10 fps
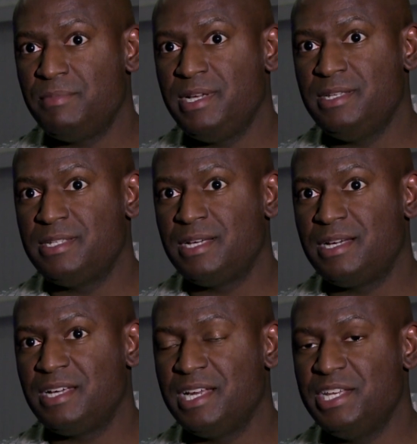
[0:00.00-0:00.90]
means
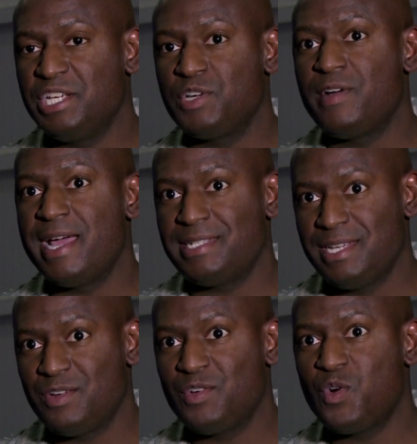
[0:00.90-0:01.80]
an additional
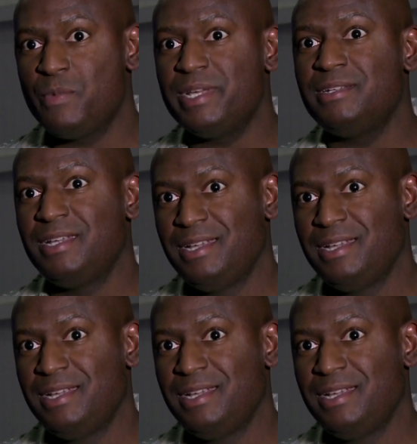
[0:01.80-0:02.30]
asset on orbit